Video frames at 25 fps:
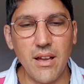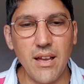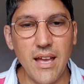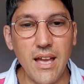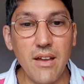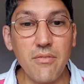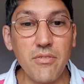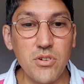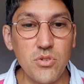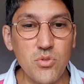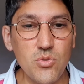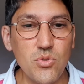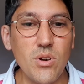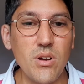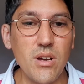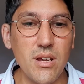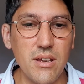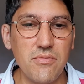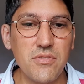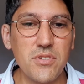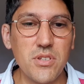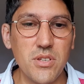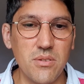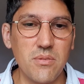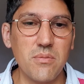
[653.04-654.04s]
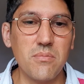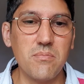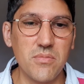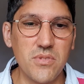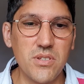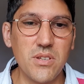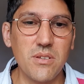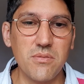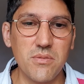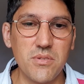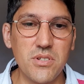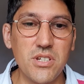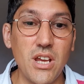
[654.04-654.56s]
have a drive to
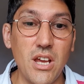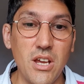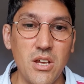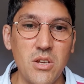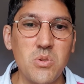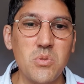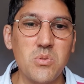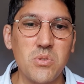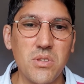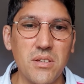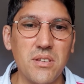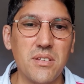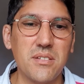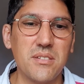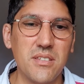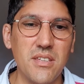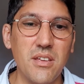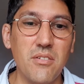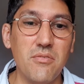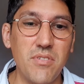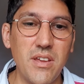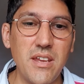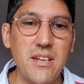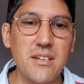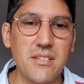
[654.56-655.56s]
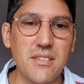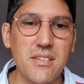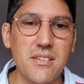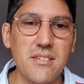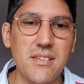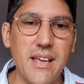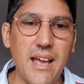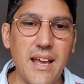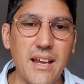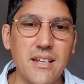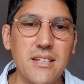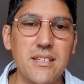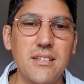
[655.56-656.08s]
show that Venus is
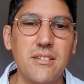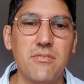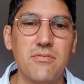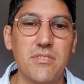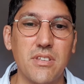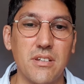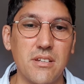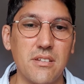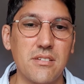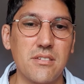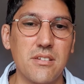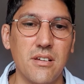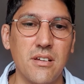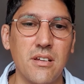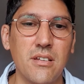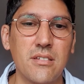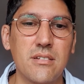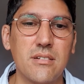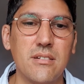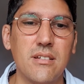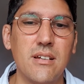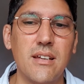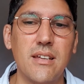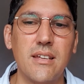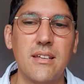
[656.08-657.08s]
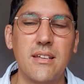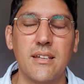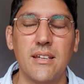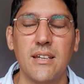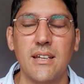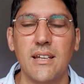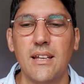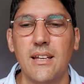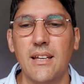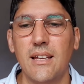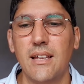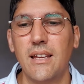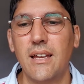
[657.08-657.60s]
active, that it's Earth-like,
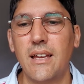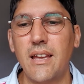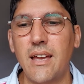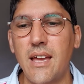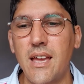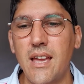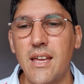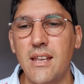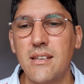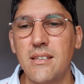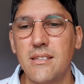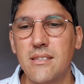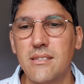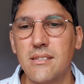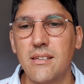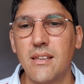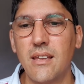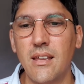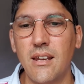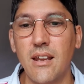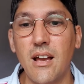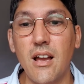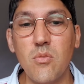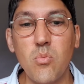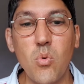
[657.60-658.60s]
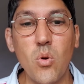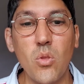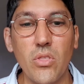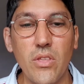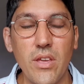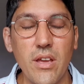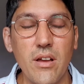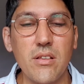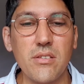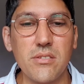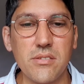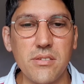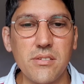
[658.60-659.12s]
and I want the
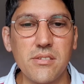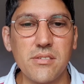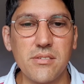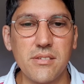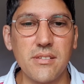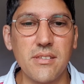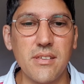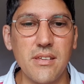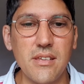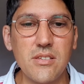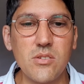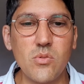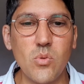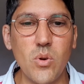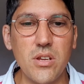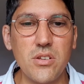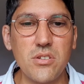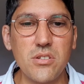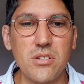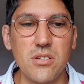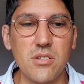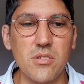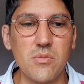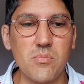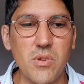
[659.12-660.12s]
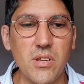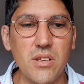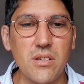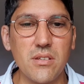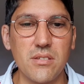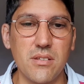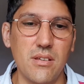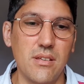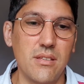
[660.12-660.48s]
answers to these questions because I